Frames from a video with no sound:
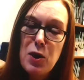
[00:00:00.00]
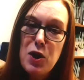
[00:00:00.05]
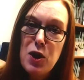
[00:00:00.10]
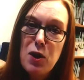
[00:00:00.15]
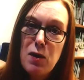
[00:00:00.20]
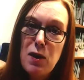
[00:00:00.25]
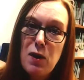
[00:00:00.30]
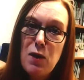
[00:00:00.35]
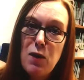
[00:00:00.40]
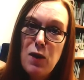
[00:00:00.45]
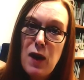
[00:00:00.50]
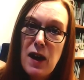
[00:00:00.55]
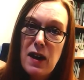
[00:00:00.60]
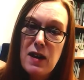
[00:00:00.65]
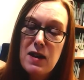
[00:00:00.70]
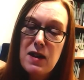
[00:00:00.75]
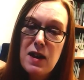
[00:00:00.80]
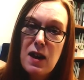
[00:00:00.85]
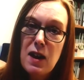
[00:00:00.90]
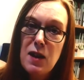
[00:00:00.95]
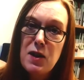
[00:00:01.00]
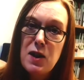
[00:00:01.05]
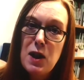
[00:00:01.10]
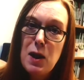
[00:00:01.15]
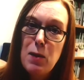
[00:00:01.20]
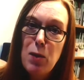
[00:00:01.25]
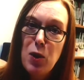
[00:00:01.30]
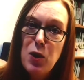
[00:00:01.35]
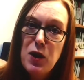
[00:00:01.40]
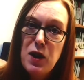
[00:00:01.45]
to infect cells in the
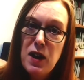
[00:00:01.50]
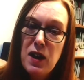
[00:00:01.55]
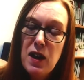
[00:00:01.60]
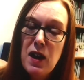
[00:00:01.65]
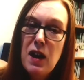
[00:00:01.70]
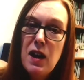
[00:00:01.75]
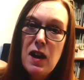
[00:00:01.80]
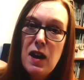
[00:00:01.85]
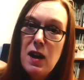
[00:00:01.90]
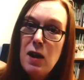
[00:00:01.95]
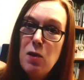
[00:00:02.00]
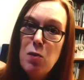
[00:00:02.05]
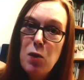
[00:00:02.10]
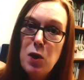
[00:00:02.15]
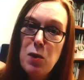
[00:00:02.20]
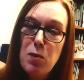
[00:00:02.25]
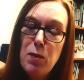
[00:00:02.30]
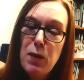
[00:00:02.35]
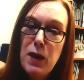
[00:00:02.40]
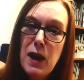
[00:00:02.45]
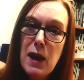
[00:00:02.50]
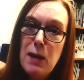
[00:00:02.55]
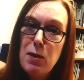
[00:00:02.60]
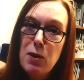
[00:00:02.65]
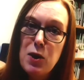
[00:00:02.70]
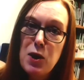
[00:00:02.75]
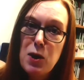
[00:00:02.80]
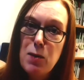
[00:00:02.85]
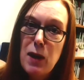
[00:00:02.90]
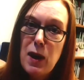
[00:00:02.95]
body, it wouldn't be able
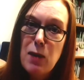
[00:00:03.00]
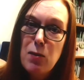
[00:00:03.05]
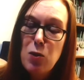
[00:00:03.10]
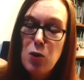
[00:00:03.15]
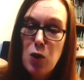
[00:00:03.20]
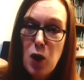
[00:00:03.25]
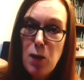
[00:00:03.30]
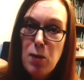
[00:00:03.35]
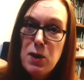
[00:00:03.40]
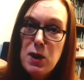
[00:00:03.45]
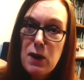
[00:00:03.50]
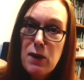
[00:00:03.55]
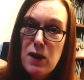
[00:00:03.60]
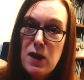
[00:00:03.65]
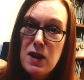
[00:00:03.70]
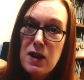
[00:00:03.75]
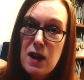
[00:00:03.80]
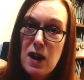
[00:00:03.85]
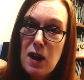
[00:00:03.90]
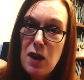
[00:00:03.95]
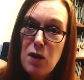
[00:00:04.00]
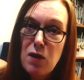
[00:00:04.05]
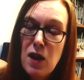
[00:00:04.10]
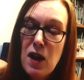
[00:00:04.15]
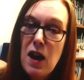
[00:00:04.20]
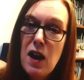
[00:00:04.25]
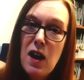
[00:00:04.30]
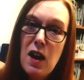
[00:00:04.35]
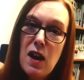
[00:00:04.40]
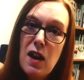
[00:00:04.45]
to make more copies of itself,
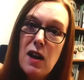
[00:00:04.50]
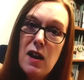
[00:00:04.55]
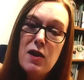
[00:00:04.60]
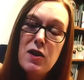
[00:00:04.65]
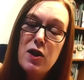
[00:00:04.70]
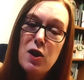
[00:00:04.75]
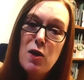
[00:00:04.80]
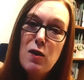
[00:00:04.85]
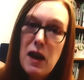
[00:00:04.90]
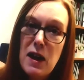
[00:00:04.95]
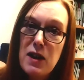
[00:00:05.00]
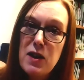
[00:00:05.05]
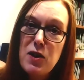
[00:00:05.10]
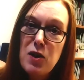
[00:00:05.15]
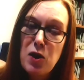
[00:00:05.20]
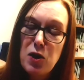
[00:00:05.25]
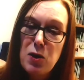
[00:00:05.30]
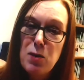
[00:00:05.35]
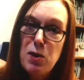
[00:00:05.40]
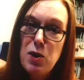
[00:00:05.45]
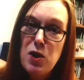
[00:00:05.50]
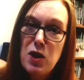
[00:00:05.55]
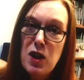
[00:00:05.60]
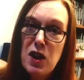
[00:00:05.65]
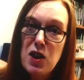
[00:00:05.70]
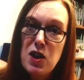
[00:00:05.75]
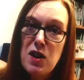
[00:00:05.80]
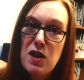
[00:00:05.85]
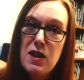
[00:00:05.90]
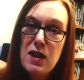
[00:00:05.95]
and so that's not a
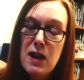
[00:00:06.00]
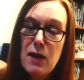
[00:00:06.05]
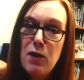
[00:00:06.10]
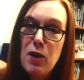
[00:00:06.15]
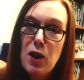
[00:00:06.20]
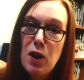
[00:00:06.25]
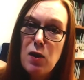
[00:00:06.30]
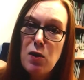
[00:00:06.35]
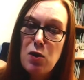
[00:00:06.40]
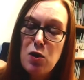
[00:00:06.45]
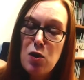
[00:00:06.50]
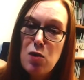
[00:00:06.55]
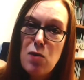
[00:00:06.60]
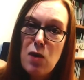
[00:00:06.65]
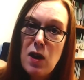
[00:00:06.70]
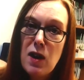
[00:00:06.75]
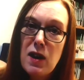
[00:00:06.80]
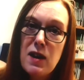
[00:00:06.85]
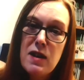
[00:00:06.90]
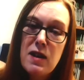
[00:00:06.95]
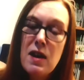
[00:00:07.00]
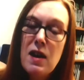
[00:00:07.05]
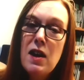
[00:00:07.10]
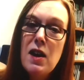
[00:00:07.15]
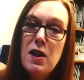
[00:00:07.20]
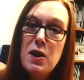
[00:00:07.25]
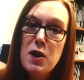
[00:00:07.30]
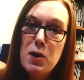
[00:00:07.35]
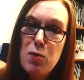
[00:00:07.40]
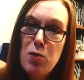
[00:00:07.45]
mutation that's ever going to arise
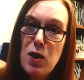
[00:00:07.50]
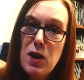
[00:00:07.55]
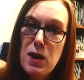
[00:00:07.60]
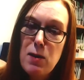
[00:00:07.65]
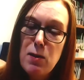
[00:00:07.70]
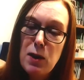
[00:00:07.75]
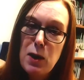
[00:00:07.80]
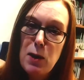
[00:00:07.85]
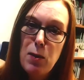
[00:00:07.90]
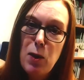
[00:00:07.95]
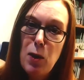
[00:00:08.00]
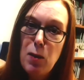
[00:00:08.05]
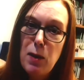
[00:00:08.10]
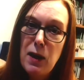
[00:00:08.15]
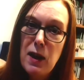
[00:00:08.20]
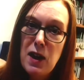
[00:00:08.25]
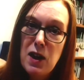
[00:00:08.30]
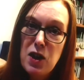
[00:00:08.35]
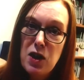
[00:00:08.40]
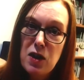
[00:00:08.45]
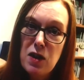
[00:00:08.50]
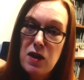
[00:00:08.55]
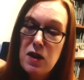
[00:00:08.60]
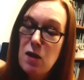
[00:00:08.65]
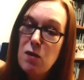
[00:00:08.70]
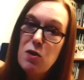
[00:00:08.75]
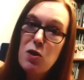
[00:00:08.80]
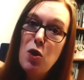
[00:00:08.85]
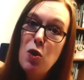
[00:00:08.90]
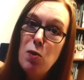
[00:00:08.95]
and spread among the population. So
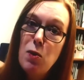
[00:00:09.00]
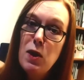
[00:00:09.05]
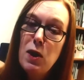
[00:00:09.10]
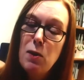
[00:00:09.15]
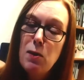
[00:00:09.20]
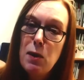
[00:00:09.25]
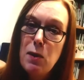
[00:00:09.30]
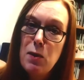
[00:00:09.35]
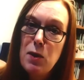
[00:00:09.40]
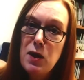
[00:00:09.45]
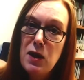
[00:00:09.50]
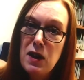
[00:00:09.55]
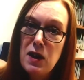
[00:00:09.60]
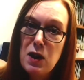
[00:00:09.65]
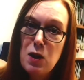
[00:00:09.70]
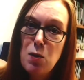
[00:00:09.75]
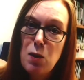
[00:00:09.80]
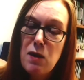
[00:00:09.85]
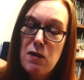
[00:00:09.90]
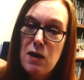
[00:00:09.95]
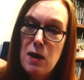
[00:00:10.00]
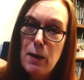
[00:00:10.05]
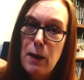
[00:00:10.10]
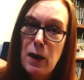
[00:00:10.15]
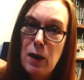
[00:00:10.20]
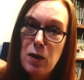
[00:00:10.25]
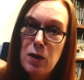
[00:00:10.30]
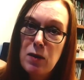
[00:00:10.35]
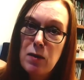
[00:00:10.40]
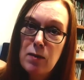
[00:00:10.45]
it's not one that we would need to worry about.